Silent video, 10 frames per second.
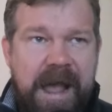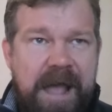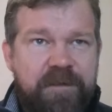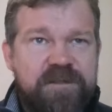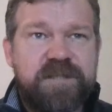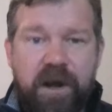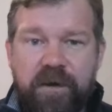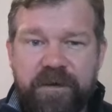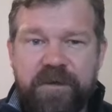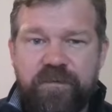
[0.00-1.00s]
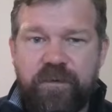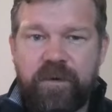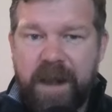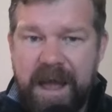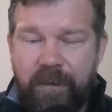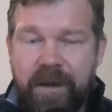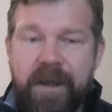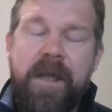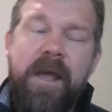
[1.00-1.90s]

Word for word: and they're starting to allow it.